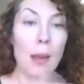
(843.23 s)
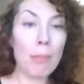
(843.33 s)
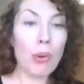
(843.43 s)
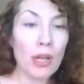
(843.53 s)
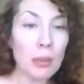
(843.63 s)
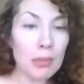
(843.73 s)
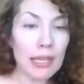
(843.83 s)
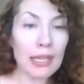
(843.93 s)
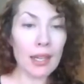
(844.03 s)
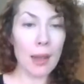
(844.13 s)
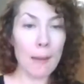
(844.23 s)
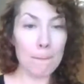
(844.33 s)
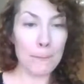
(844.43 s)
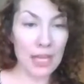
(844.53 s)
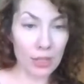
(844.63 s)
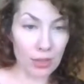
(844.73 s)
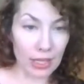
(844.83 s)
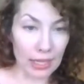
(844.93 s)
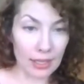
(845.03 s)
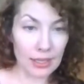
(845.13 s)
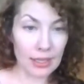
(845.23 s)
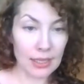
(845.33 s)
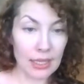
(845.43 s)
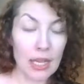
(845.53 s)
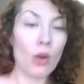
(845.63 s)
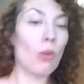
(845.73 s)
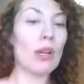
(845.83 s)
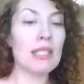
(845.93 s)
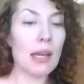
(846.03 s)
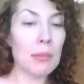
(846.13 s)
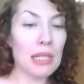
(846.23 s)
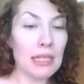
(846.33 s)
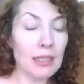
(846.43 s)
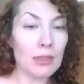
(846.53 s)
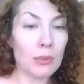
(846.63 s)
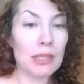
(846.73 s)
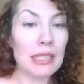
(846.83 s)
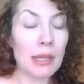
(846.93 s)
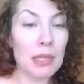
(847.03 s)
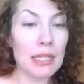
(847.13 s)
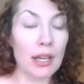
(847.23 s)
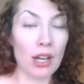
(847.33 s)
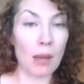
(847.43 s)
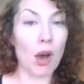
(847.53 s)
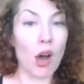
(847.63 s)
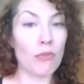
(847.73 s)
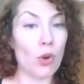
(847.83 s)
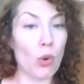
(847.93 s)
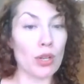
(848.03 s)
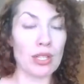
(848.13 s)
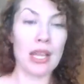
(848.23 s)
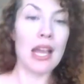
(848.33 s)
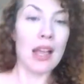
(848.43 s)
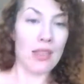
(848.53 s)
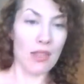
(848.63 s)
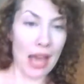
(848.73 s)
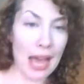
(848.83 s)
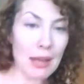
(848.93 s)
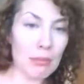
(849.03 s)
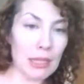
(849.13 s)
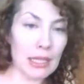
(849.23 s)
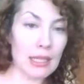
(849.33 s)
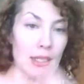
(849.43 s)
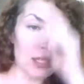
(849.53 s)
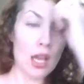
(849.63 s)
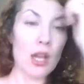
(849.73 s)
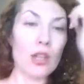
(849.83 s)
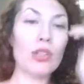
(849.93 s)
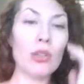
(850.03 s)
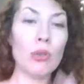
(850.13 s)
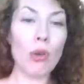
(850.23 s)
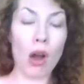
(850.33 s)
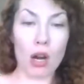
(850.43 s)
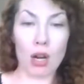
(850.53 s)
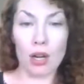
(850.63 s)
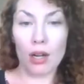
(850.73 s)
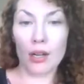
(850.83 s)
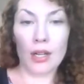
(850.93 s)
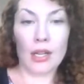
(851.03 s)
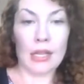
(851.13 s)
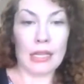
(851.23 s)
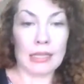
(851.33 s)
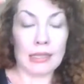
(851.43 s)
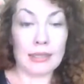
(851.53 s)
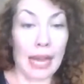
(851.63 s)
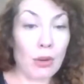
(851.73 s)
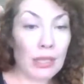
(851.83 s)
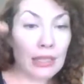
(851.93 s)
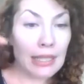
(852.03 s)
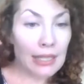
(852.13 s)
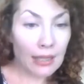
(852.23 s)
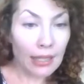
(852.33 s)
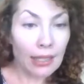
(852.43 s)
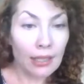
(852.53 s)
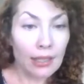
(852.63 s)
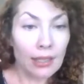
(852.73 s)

Point blank, period. What does that mean? What does that mean, Derika? I'm off course. That means you are doubting this thing.